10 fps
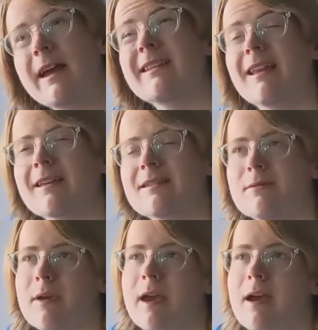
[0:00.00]
Unless
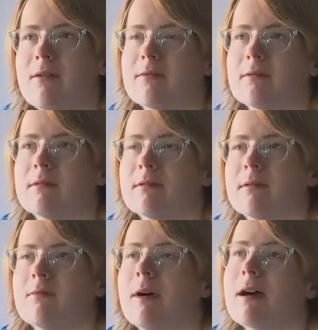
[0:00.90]
you count,
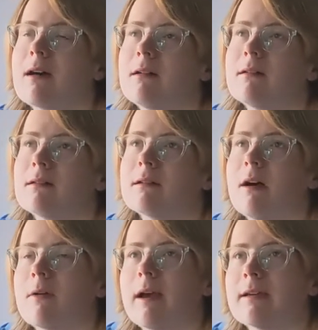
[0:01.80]
well,
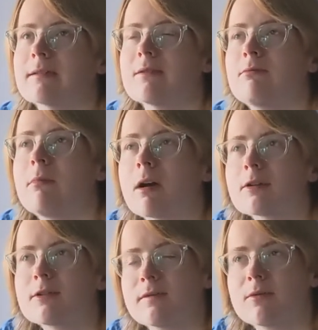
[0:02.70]
okay, so
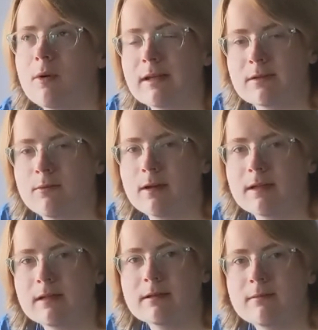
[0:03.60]
March of
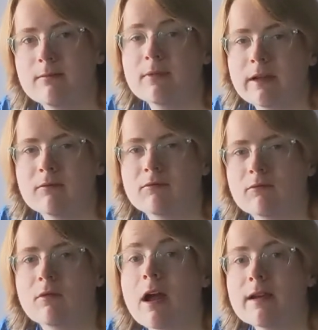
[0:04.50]
2020,
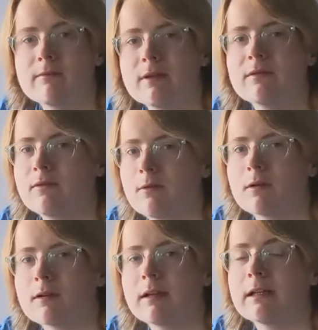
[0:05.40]
right
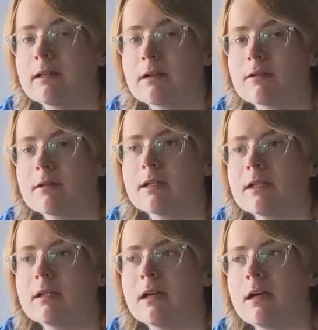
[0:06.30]
before,
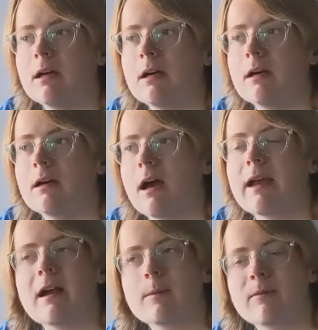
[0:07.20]
literally, I
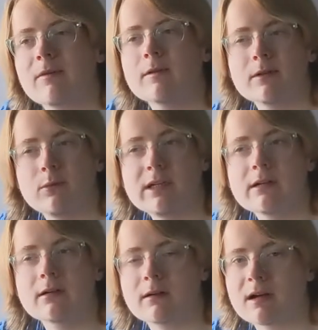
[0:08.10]
can't remember if it was a
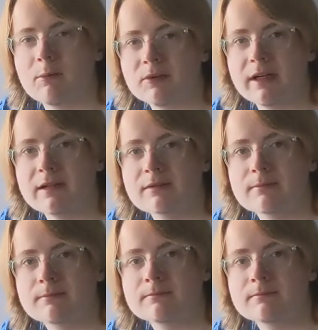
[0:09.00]
week or a couple days.